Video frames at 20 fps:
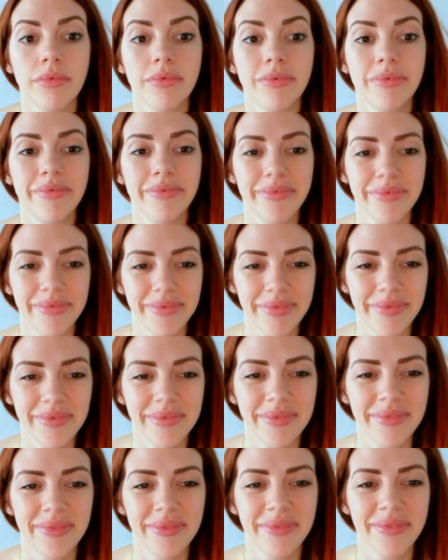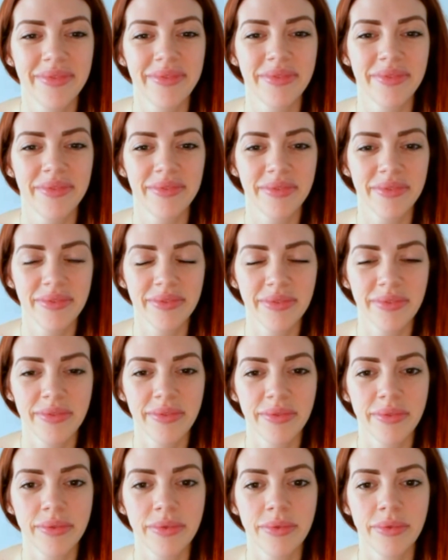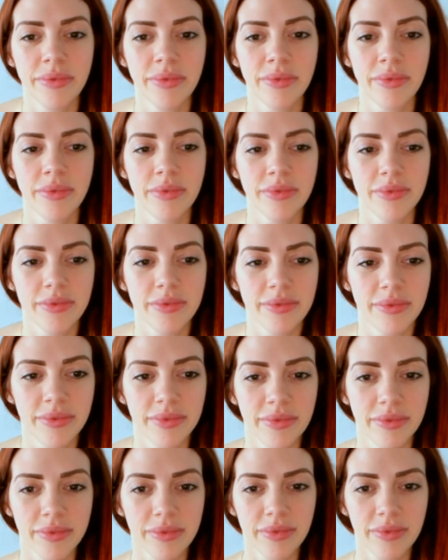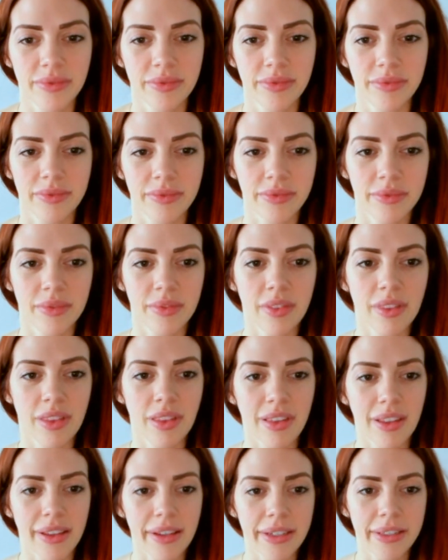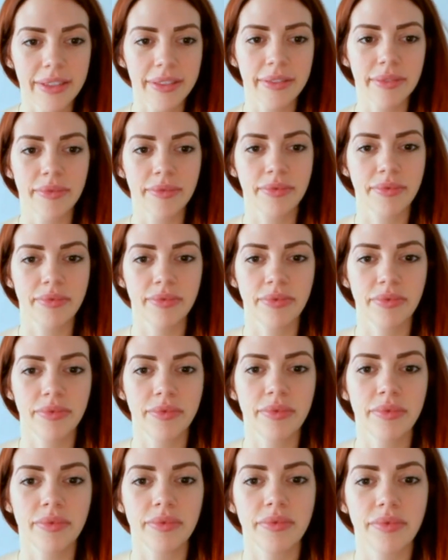(silent)